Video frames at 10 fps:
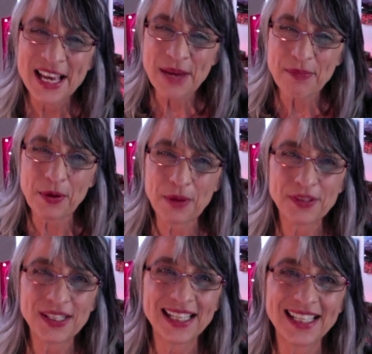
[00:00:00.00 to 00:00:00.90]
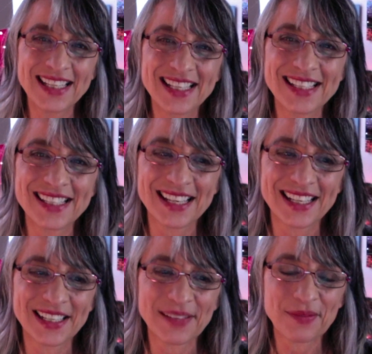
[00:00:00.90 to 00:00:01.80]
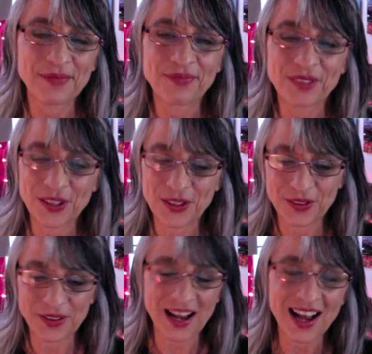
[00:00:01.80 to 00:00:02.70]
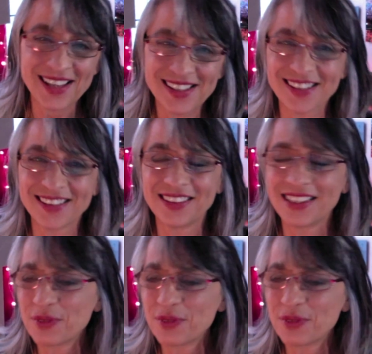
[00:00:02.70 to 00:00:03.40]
But I'm sitting in this, hostel.